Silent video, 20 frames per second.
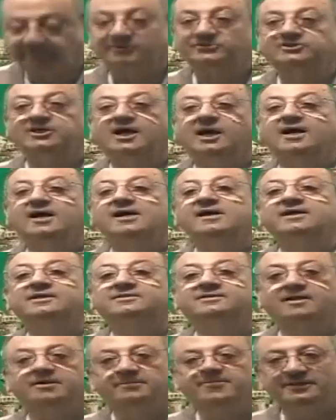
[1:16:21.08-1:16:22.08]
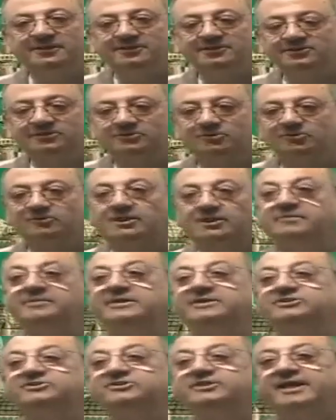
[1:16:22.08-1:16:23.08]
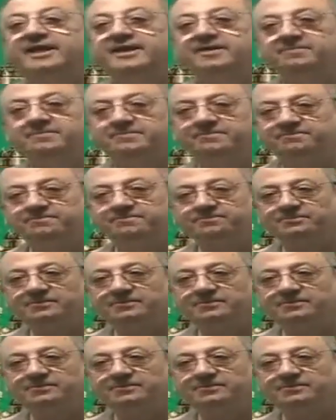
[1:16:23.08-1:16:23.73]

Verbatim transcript: Tamiz. So Tamiz came.